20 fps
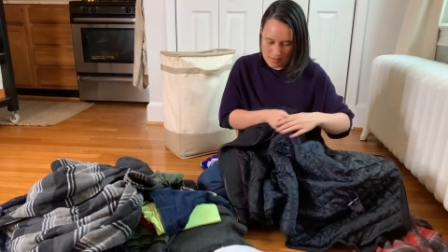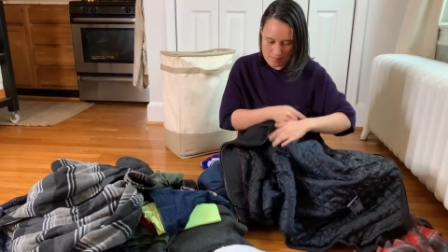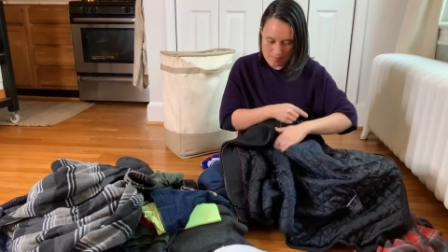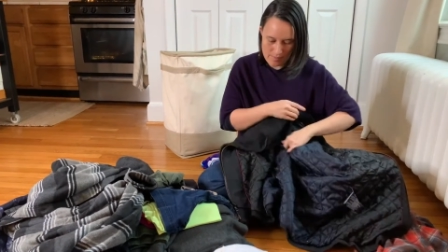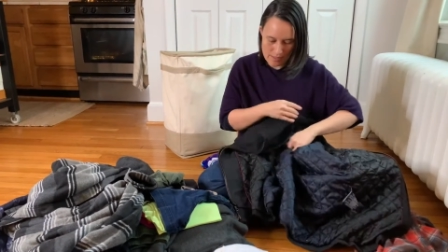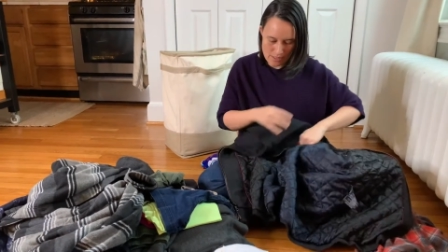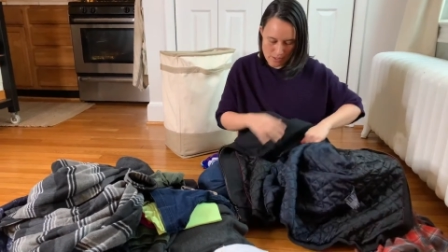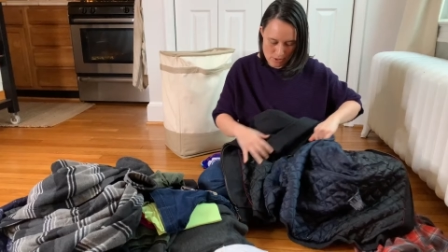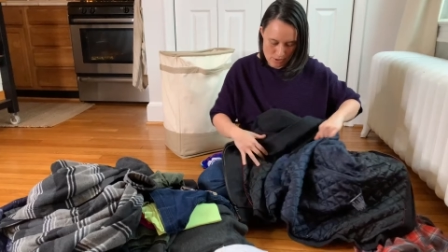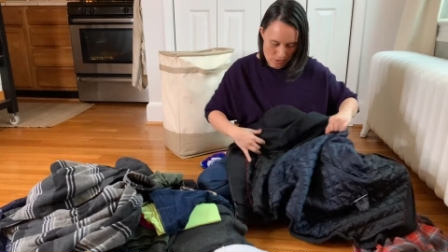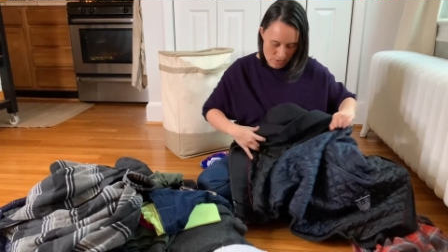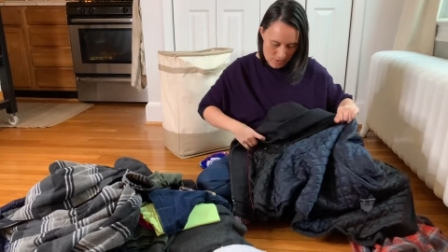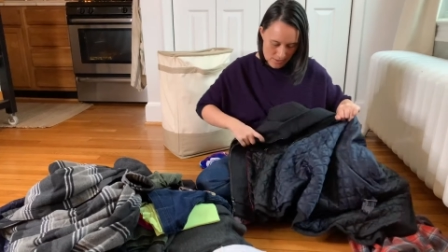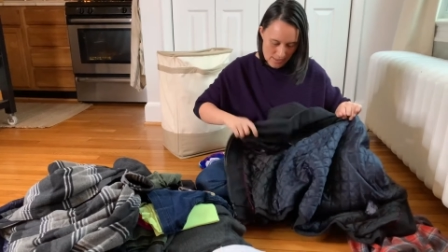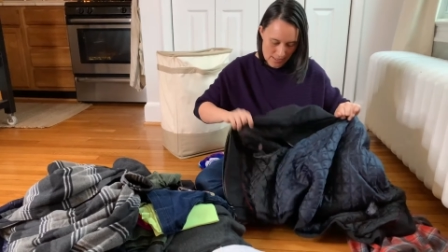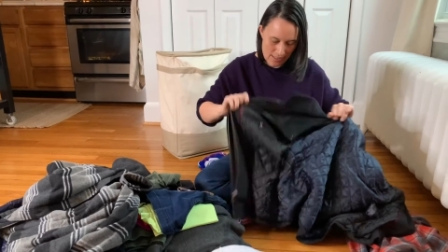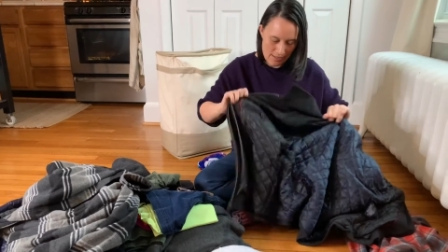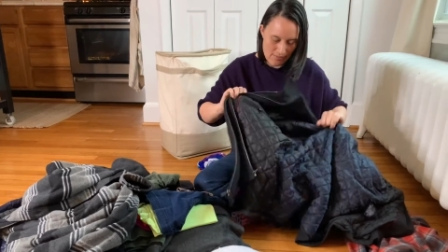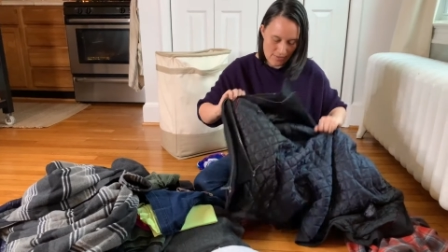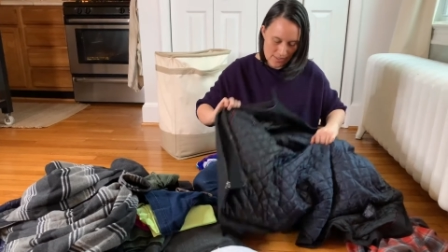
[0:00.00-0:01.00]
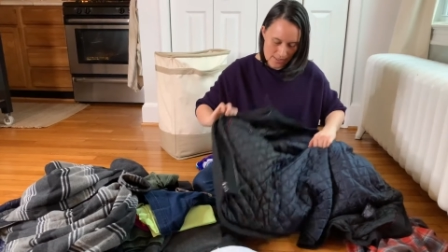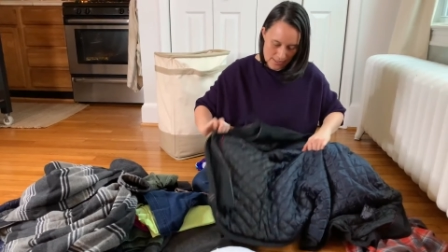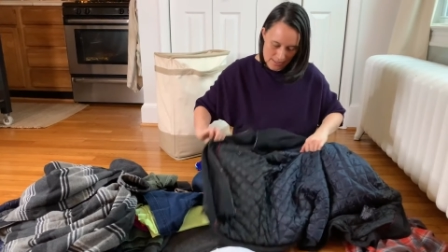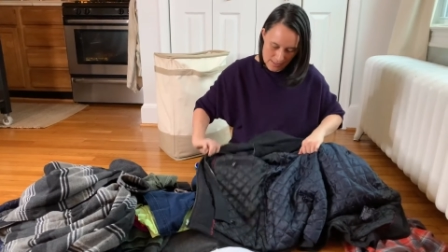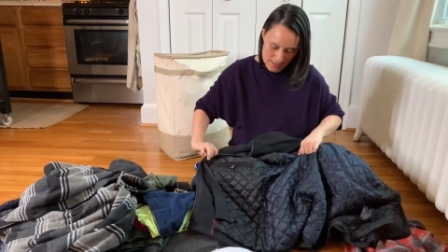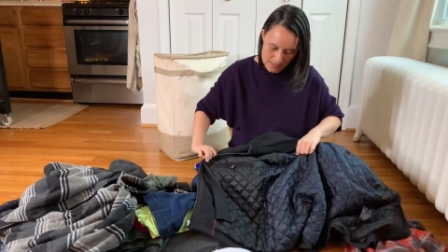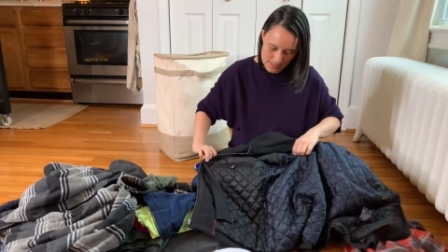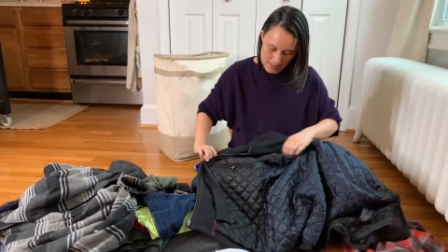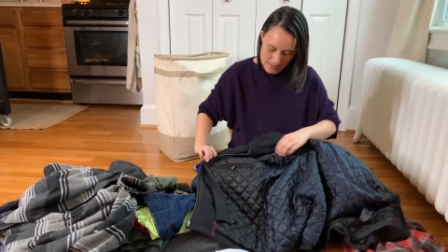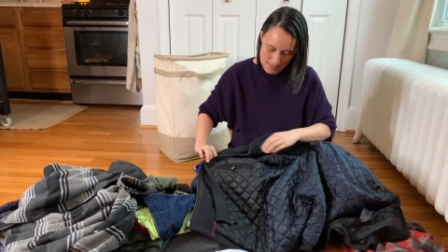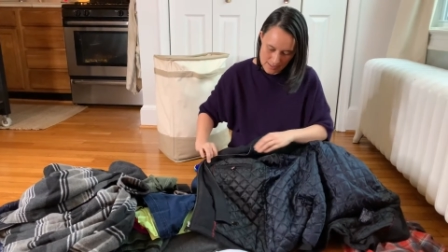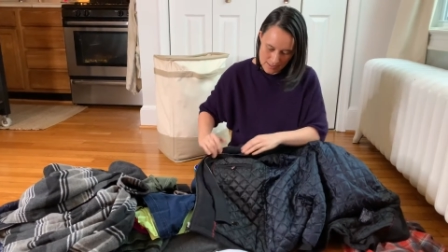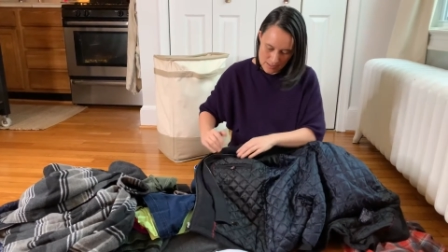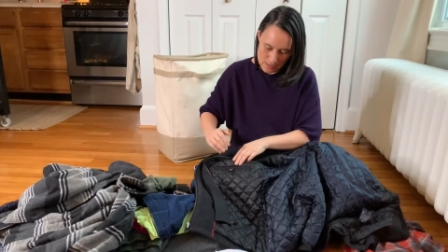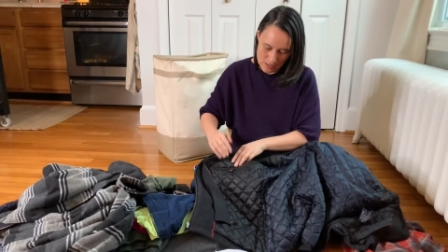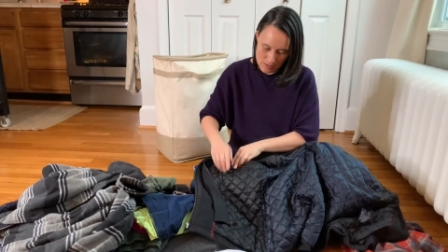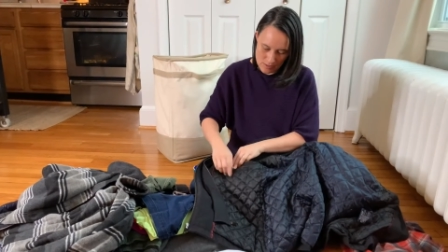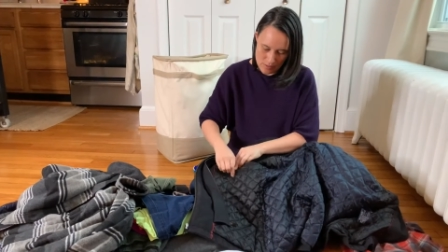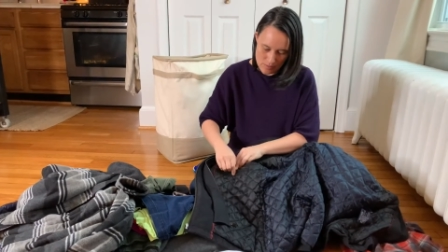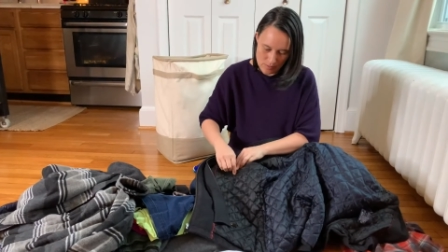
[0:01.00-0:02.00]
make sure that everything that
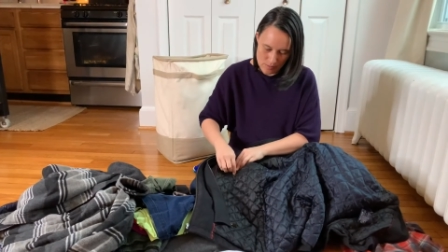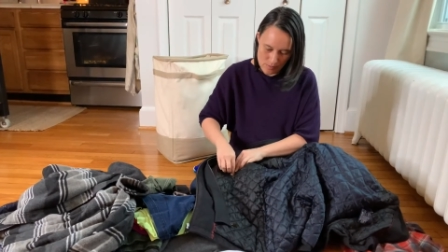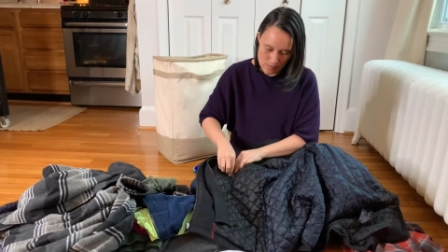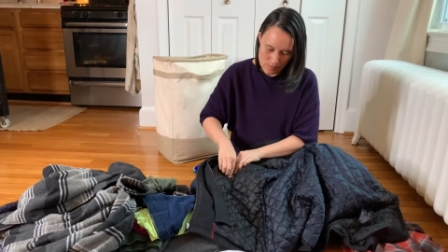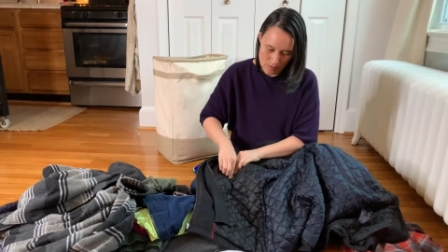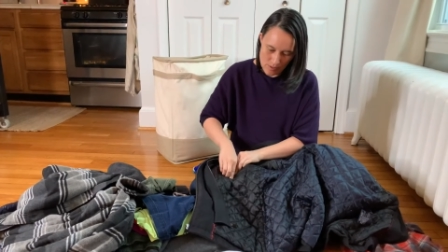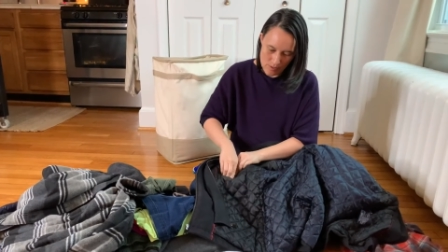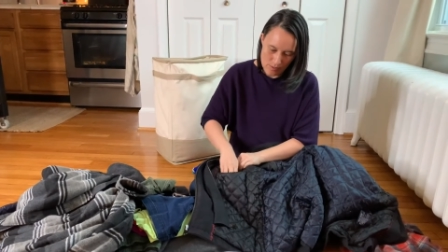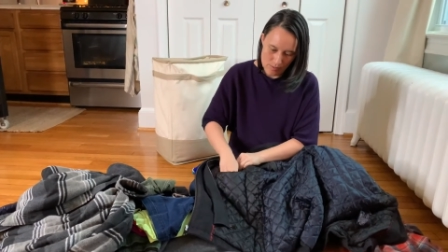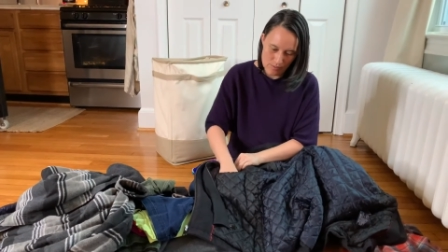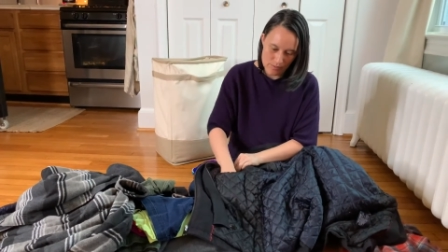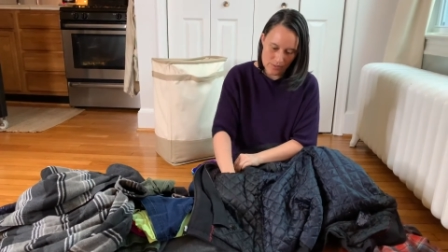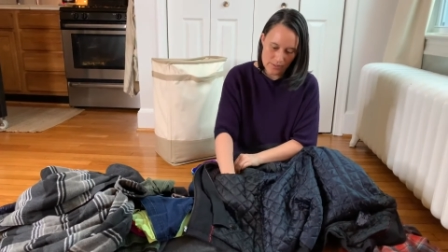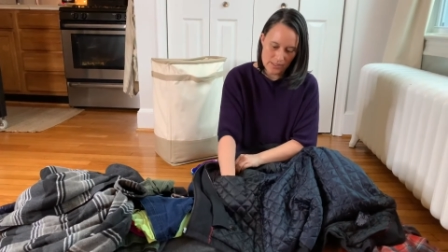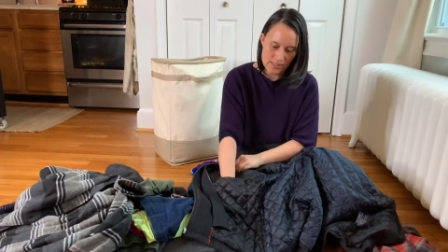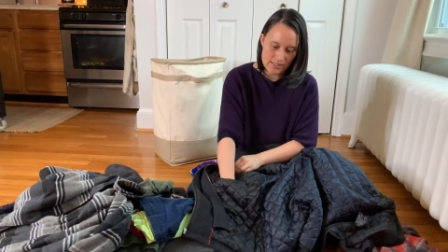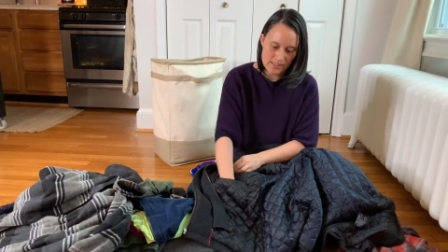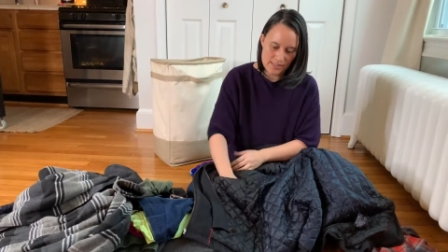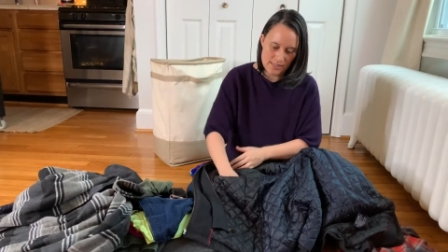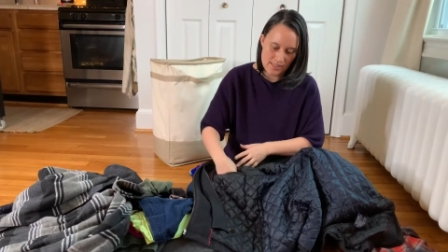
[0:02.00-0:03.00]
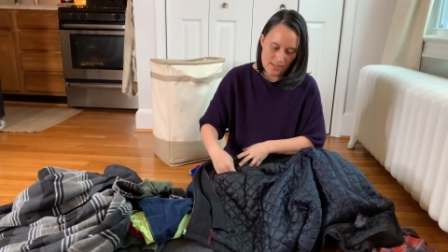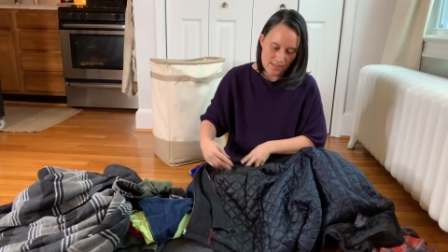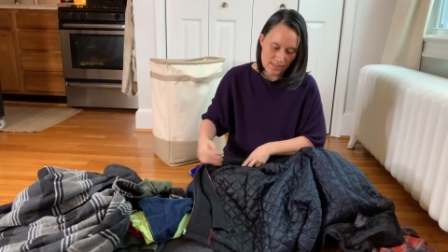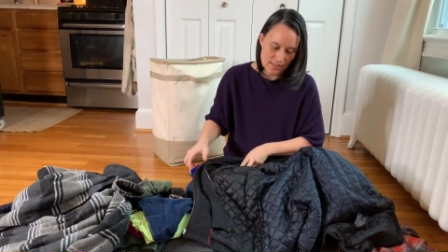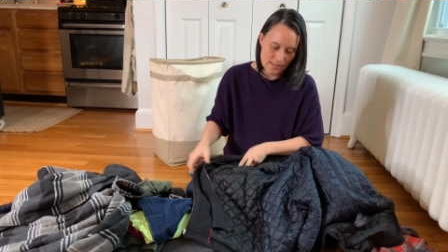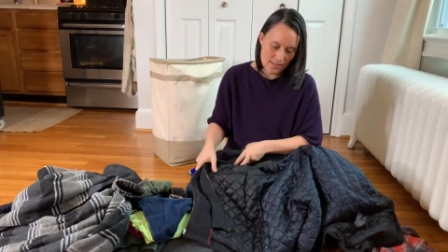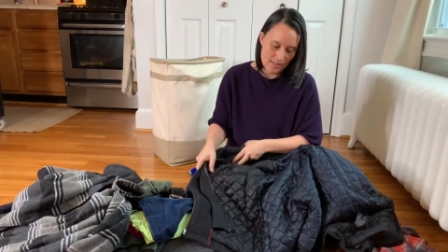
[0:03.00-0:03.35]
you own is not